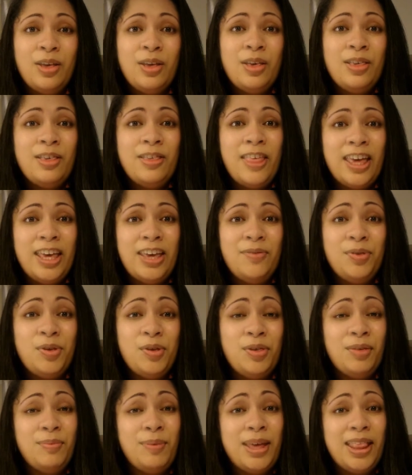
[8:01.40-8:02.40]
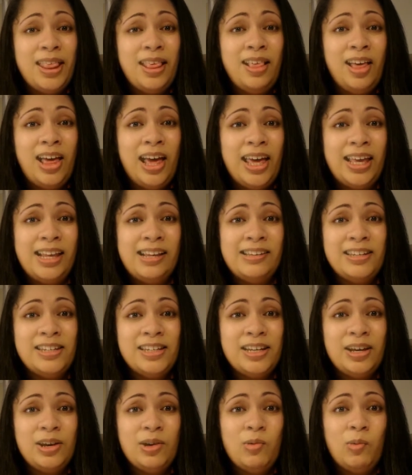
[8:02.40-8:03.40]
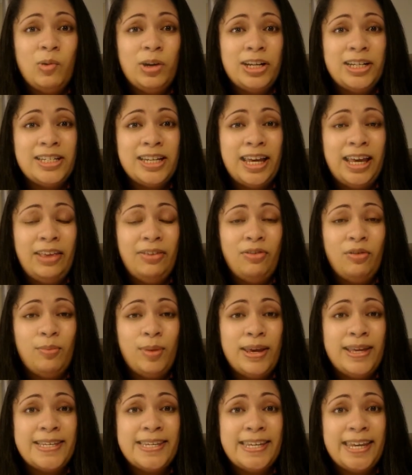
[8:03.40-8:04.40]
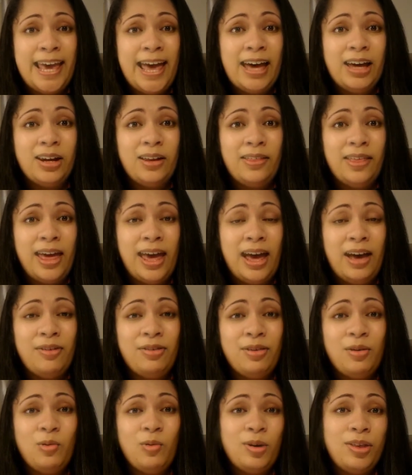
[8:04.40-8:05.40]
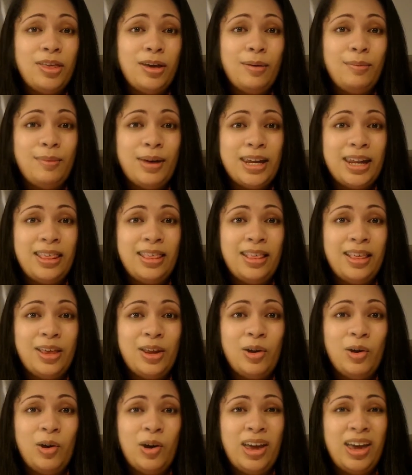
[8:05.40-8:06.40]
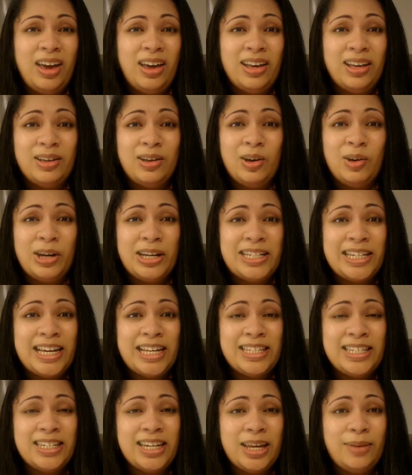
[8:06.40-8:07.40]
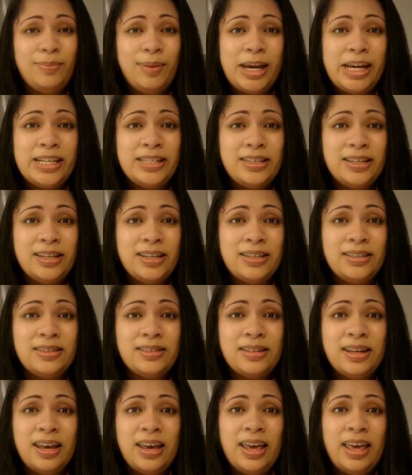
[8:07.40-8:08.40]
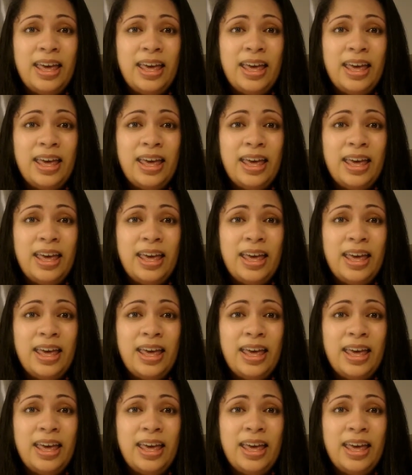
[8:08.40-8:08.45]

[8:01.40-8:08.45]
So that gives you some insight into what it takes for me to get out of the house with Maddison on a day-to-day basis.